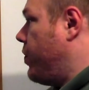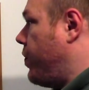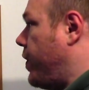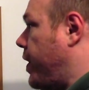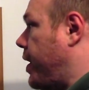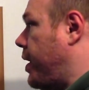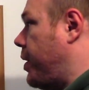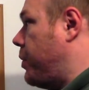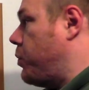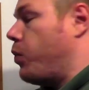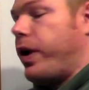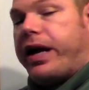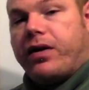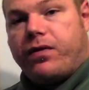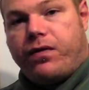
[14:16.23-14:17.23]
The
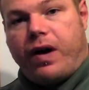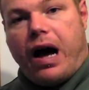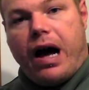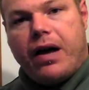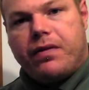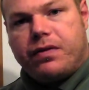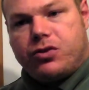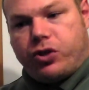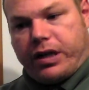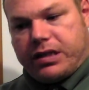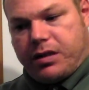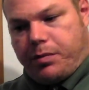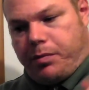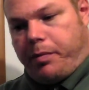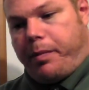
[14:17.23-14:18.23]
RAID 5 tries
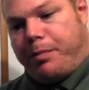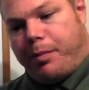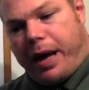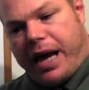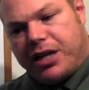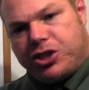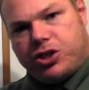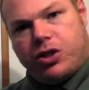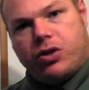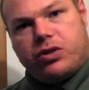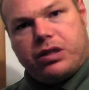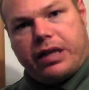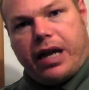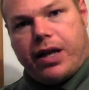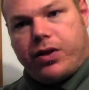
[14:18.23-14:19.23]
to mash
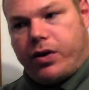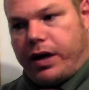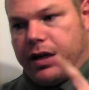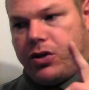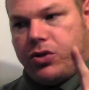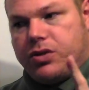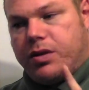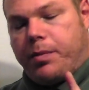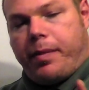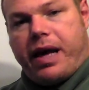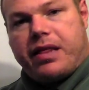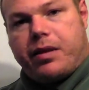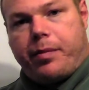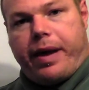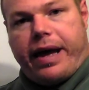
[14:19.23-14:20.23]
those together and do some
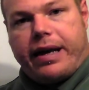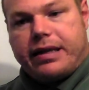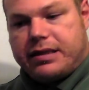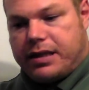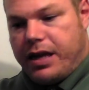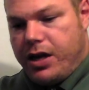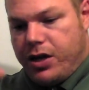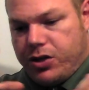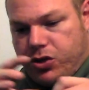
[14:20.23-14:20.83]
mathematics.